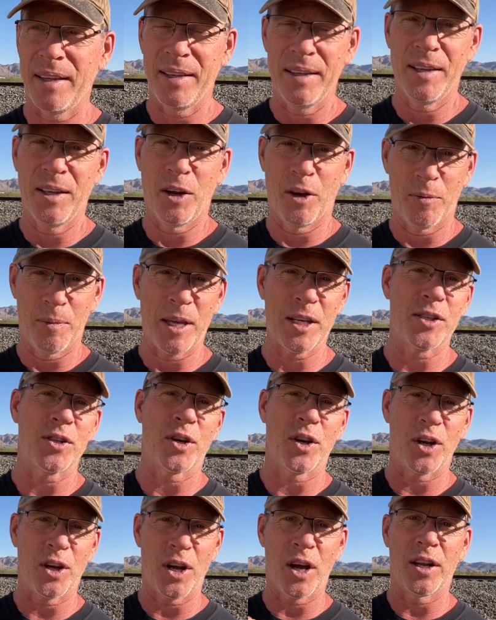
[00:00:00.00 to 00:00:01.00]
You know, make
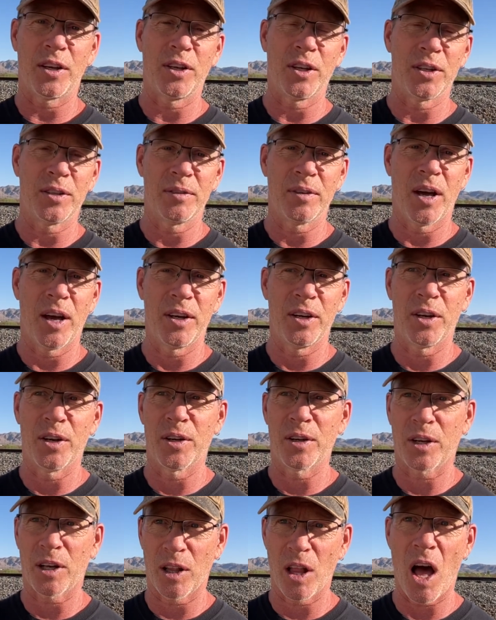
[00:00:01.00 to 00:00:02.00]
sure you're on
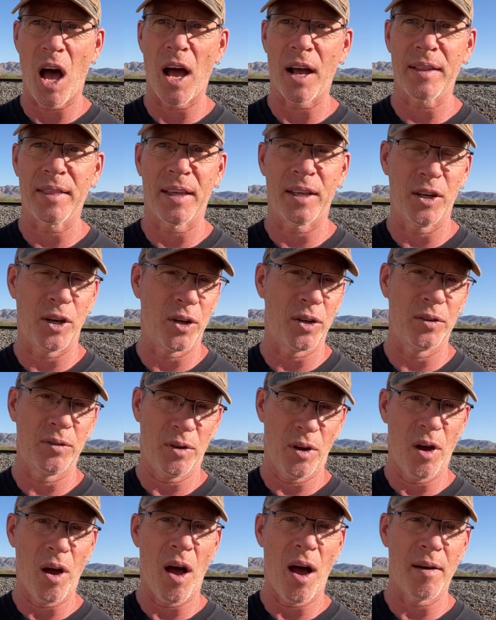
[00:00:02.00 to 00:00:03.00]
your clock that you're
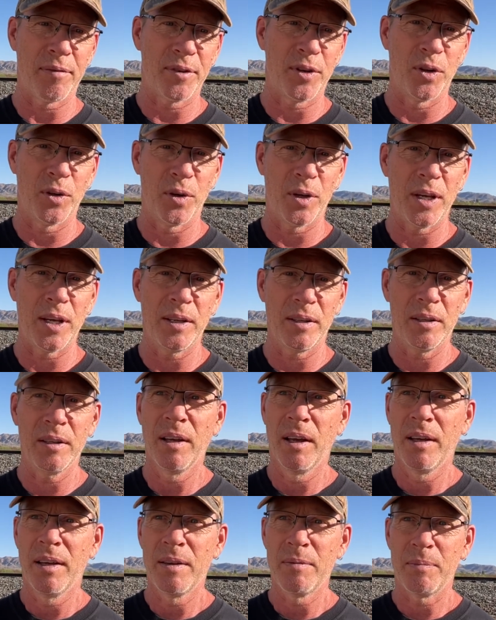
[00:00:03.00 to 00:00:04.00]
off duty,
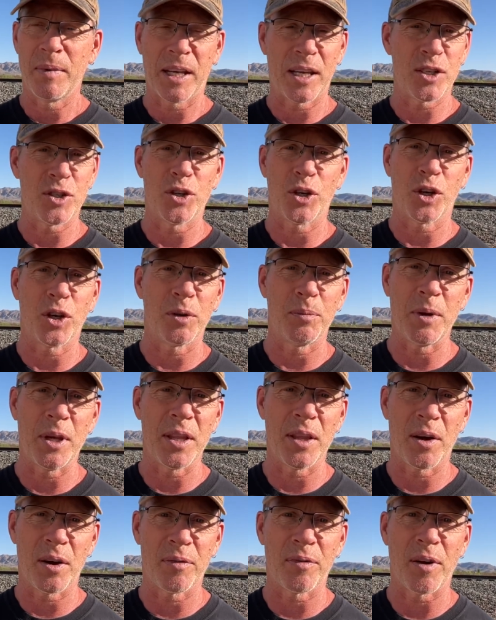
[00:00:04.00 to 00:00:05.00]
because you could be
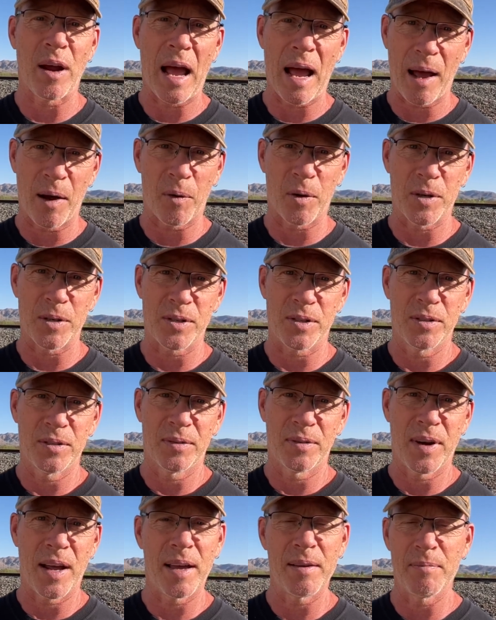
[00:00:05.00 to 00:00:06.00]
there for hours,
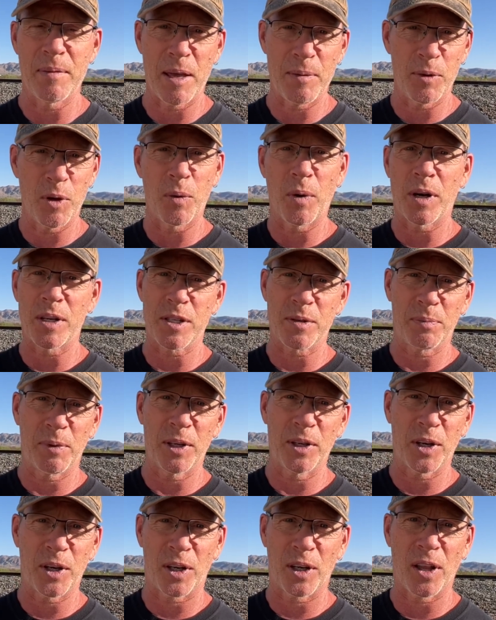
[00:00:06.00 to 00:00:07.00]
right? Maybe you want to
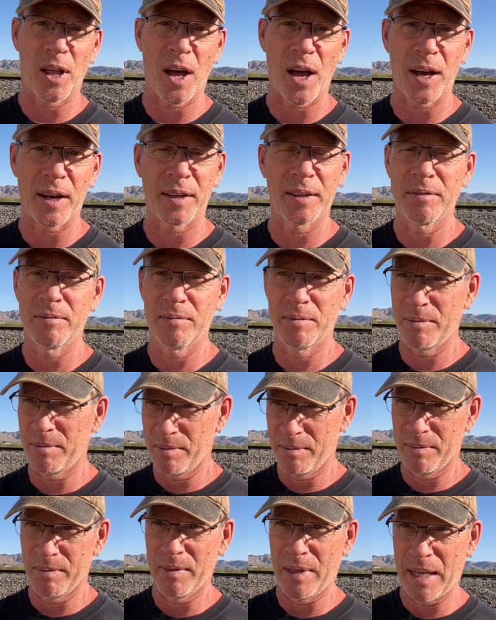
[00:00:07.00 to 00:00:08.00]
split your clock
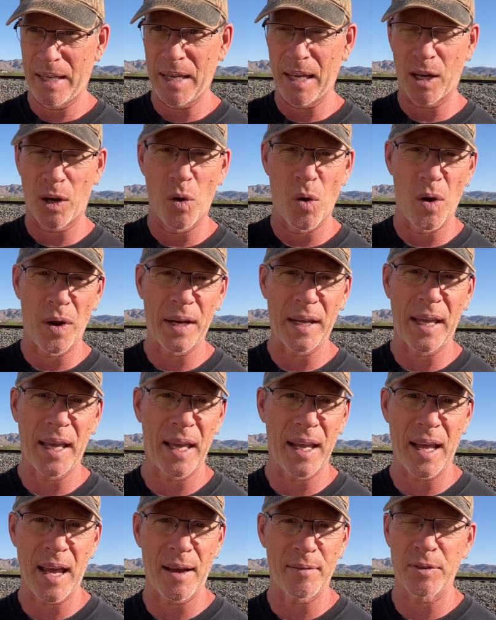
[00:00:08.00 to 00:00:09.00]
and get going
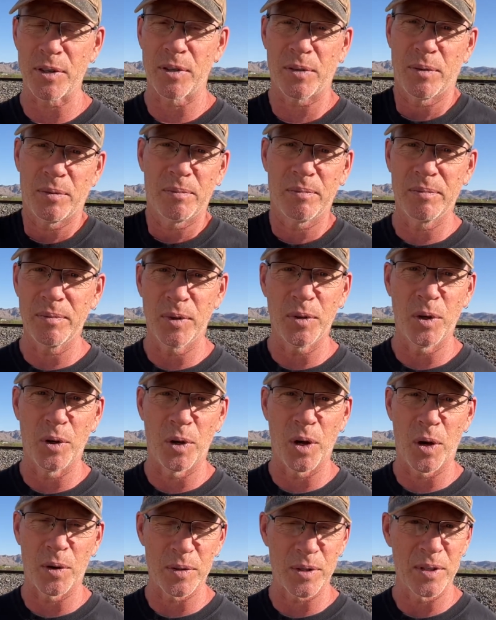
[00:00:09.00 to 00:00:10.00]
again after, who
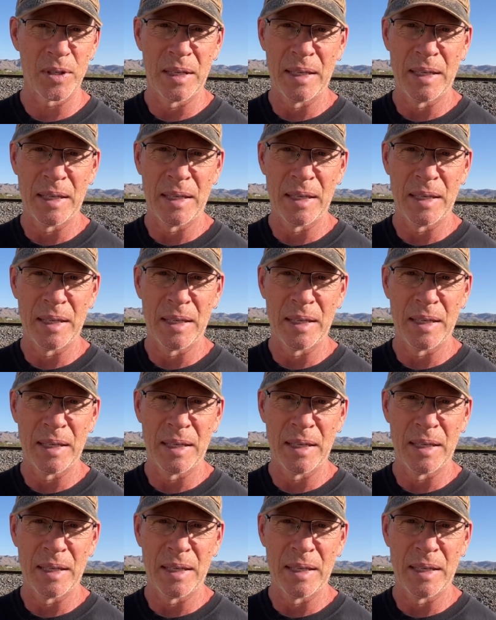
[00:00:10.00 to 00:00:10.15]
knows.